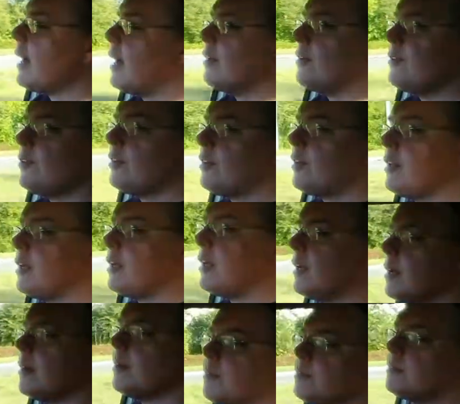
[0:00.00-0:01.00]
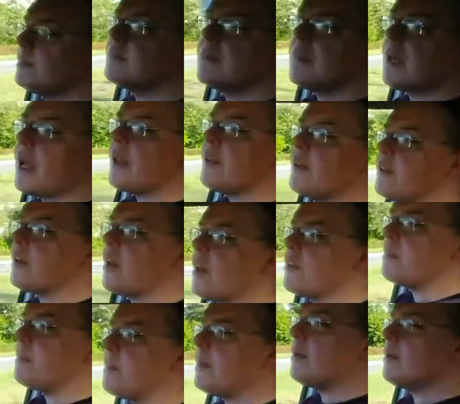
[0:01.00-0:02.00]
actually,
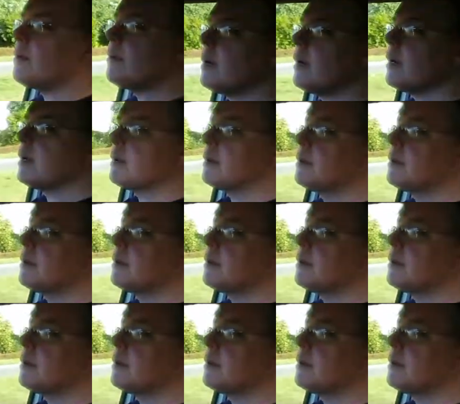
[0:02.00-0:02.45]
it's been all right.